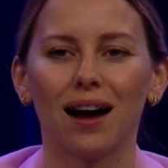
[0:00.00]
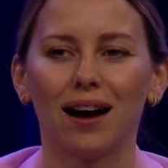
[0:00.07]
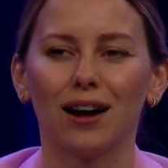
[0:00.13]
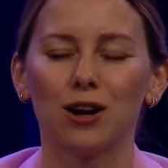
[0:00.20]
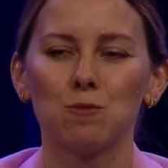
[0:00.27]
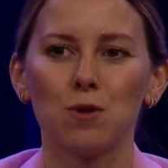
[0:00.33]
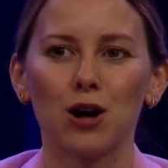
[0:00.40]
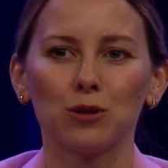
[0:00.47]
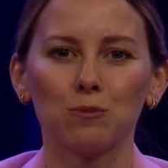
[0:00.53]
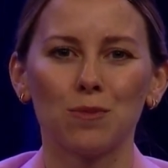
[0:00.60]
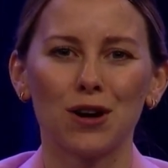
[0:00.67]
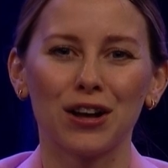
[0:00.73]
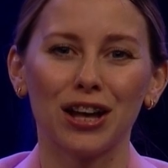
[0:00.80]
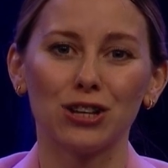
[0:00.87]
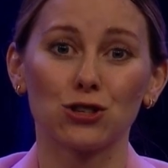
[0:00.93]
about
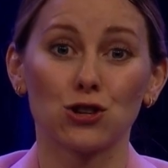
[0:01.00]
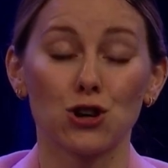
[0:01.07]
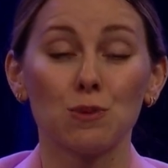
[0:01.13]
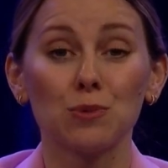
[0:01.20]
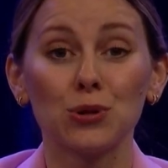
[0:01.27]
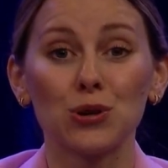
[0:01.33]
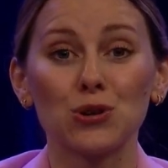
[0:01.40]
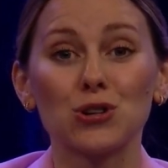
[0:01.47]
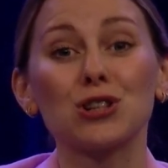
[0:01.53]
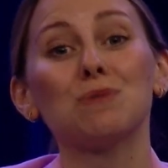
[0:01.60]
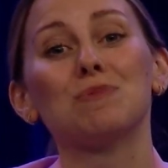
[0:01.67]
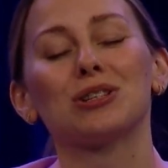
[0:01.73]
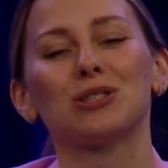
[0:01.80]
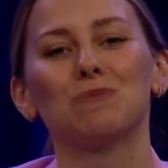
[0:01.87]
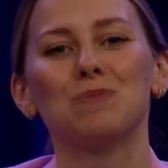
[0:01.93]
my
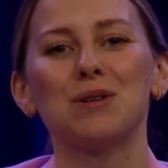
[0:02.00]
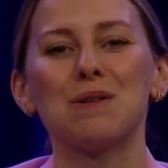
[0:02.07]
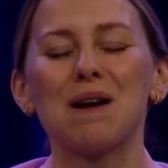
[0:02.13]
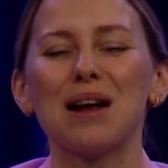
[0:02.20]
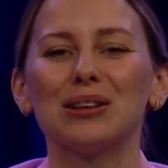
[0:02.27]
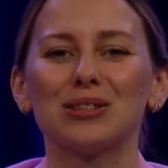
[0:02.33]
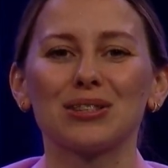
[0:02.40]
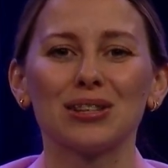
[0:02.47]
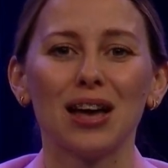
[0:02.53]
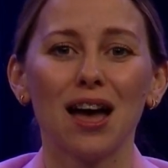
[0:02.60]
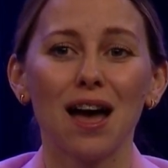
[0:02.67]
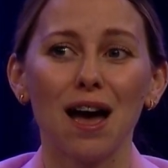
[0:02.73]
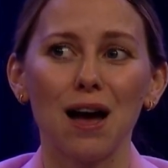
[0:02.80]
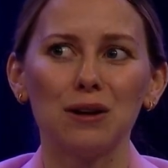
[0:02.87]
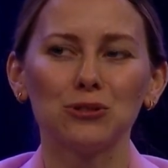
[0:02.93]
entrepreneurship experience,
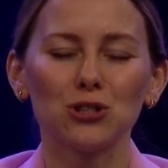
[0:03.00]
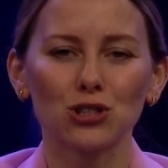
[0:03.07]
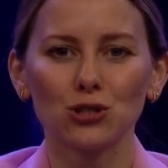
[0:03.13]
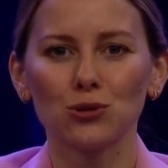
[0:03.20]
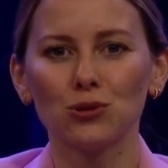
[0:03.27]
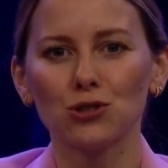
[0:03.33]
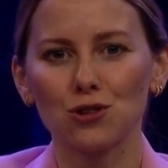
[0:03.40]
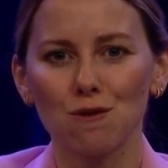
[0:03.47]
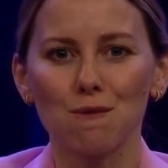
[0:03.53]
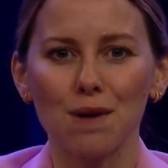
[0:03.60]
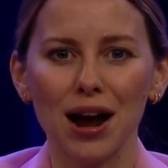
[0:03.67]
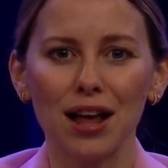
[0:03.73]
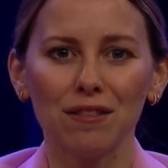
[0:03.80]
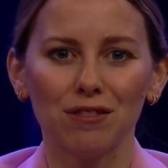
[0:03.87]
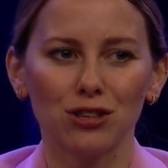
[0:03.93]
and just to
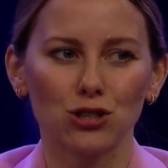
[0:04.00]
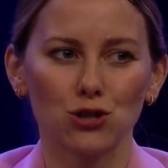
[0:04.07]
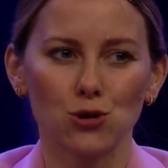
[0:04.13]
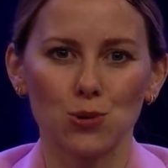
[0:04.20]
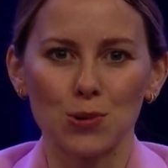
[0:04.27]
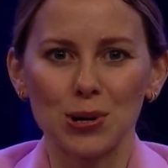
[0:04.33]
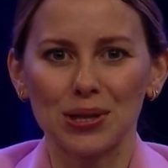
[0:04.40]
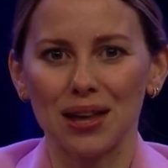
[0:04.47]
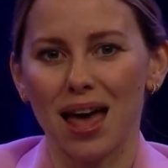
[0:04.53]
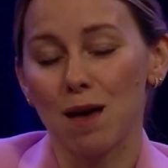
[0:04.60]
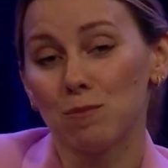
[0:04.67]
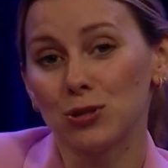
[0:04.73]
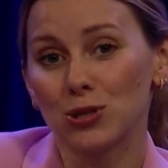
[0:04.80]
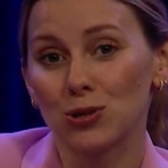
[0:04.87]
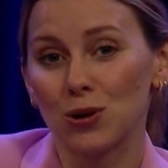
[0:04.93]
integrate these short
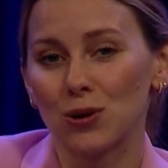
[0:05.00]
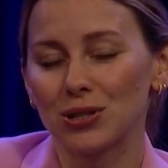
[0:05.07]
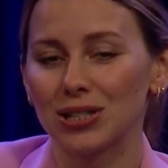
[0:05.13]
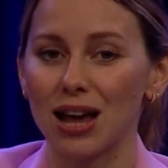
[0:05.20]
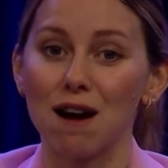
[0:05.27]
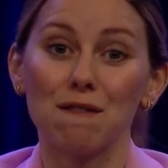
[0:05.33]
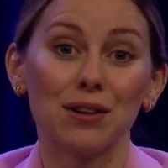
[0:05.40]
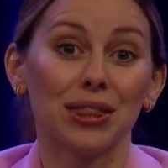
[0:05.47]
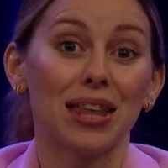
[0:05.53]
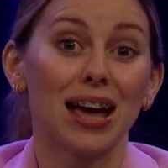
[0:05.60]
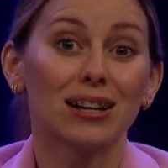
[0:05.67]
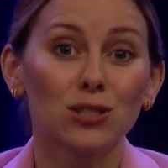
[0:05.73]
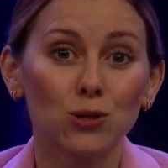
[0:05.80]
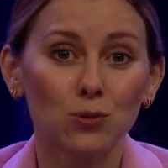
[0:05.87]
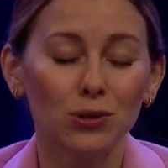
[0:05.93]
episodes every
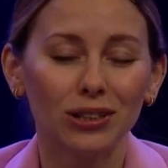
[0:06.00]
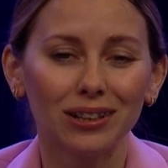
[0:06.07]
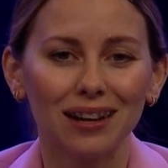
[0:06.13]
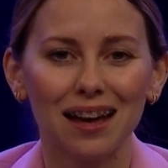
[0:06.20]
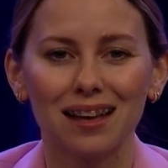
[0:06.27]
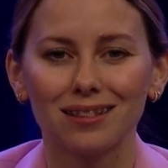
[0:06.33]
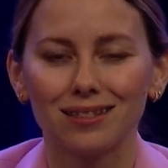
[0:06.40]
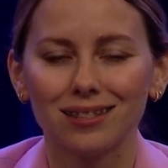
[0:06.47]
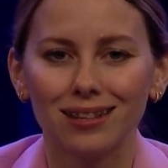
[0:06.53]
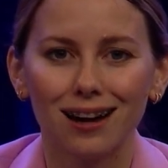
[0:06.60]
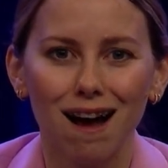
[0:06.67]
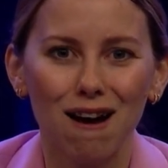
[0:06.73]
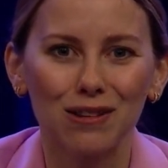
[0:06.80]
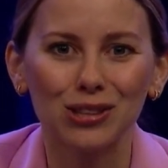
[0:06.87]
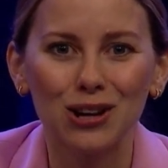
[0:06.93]
next week and see
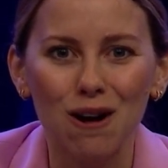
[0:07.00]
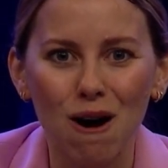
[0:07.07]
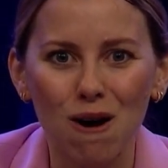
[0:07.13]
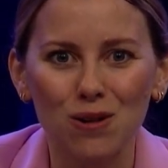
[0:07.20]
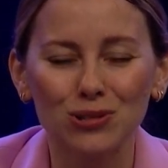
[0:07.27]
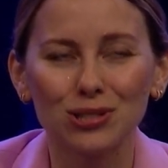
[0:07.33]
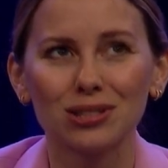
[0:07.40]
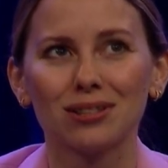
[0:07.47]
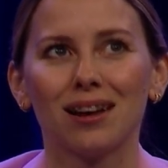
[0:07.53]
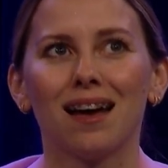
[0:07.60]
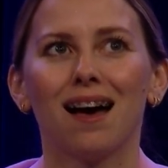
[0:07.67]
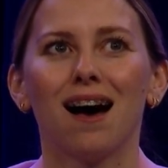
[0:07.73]
how it goes.